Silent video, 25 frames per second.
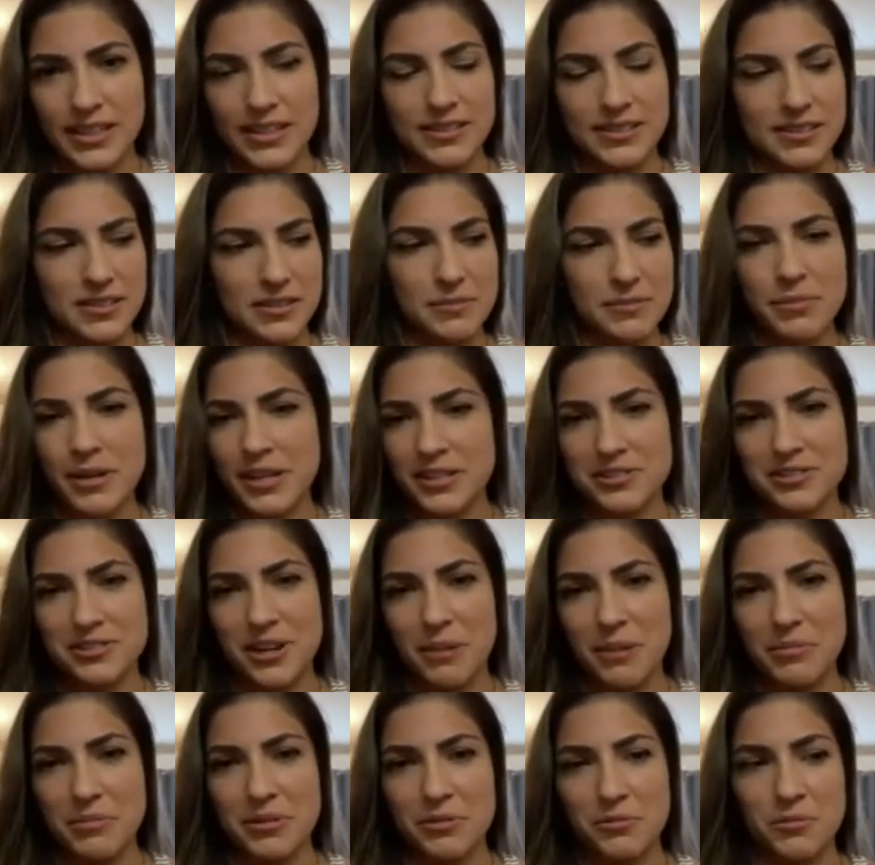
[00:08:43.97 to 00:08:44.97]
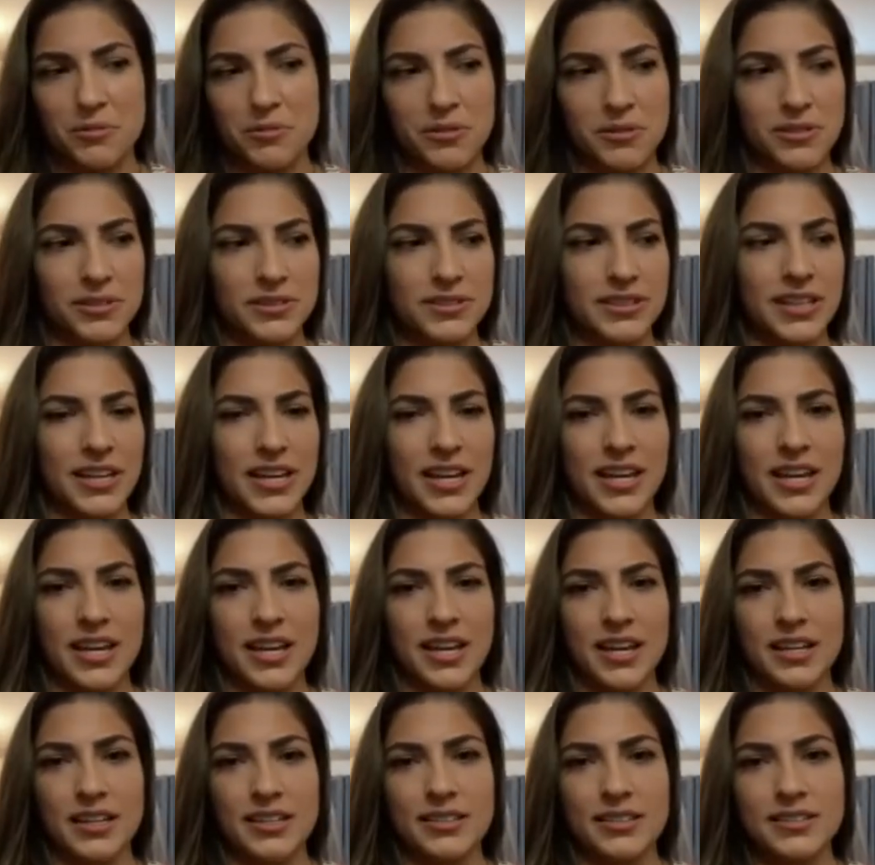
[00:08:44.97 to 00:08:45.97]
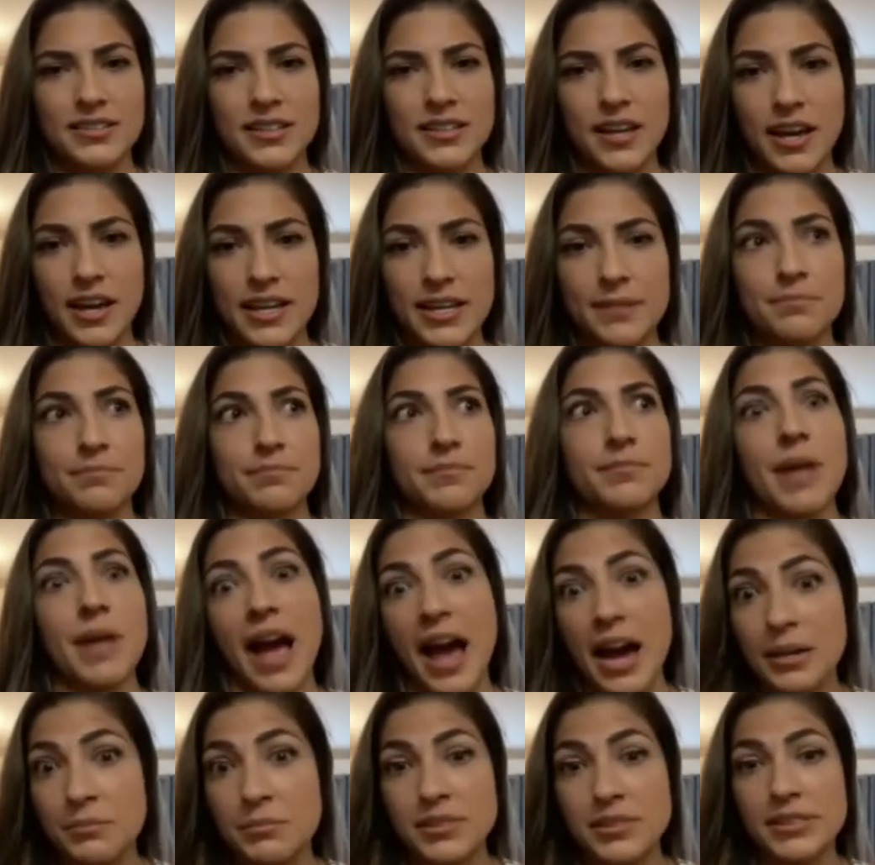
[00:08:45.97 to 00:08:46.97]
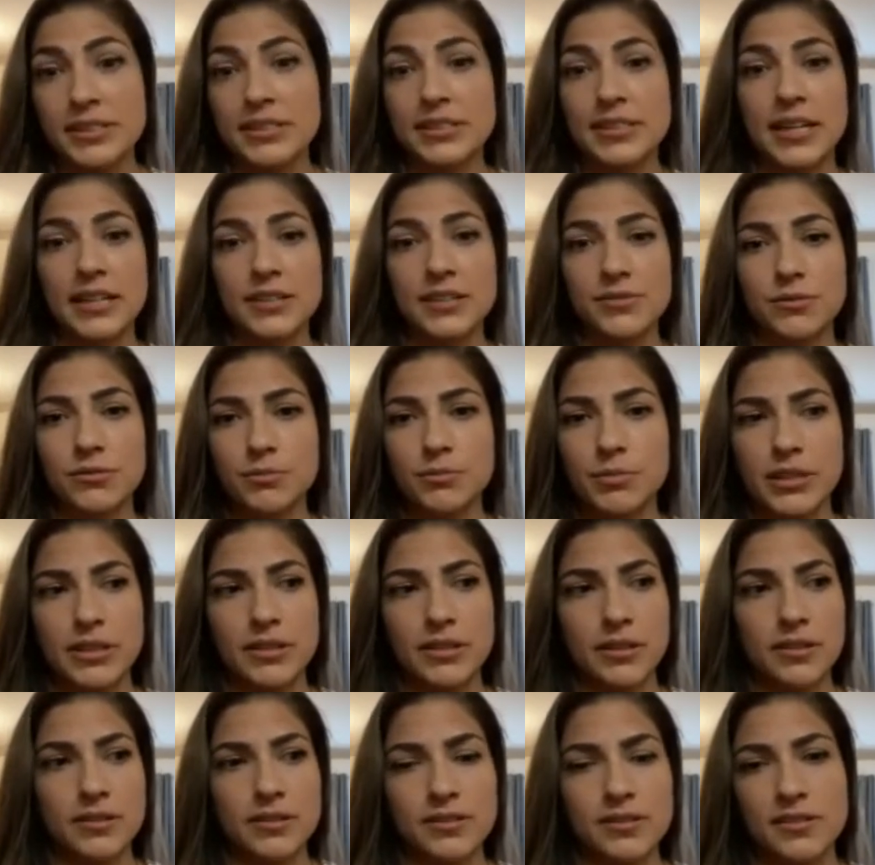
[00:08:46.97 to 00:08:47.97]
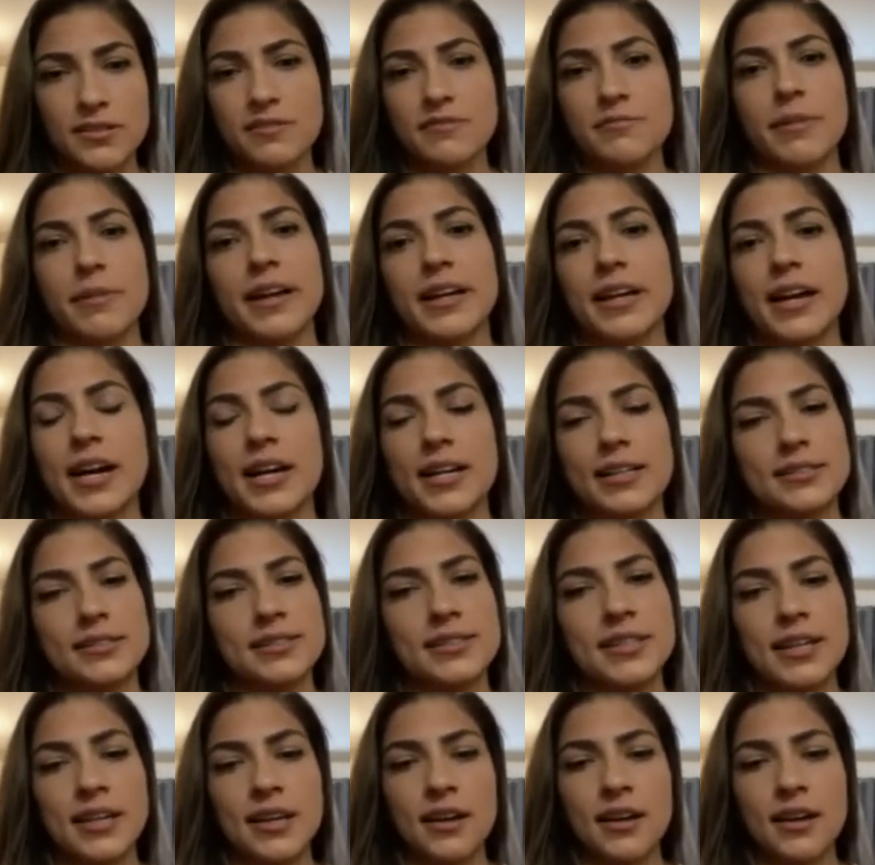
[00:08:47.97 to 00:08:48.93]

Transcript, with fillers: It's the best job in the world, and am, I'm successful because of my guys.